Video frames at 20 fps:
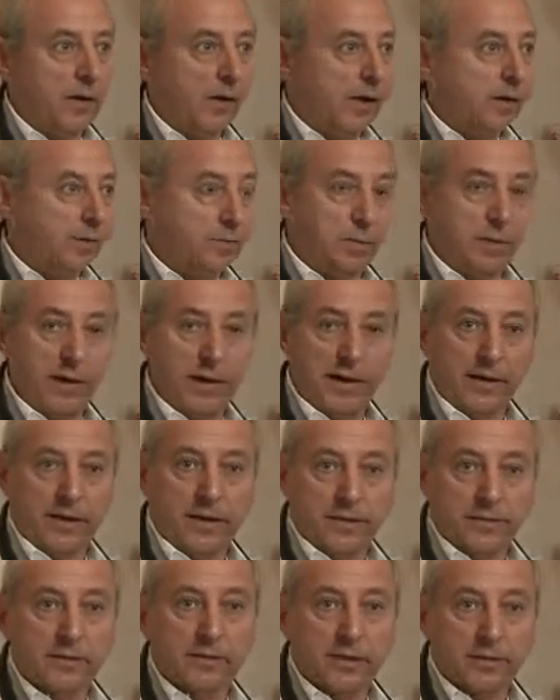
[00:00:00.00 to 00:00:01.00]
it's
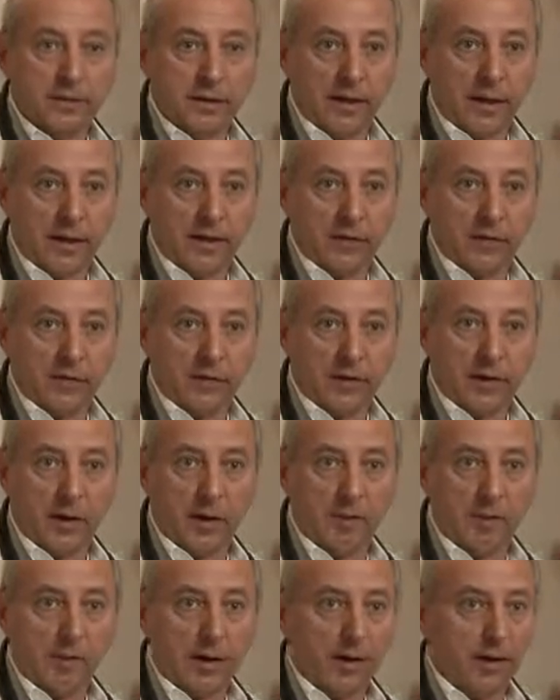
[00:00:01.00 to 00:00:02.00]
plotted
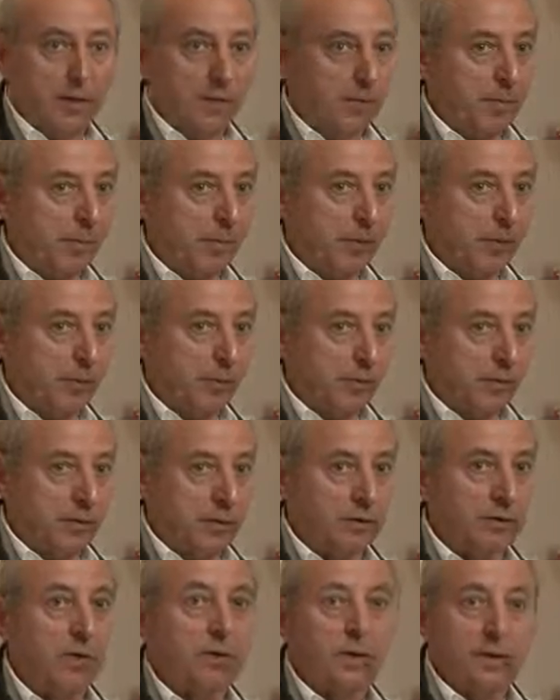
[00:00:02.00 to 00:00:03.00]
instantaneously, and many of the parents
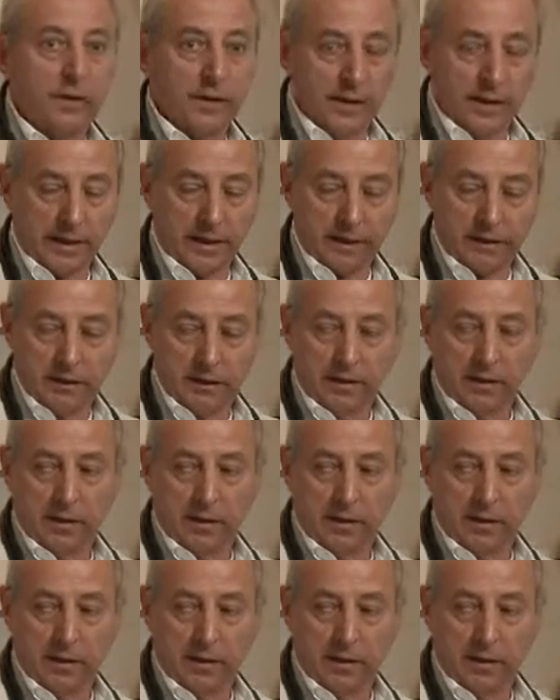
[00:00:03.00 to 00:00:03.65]
want to look at that.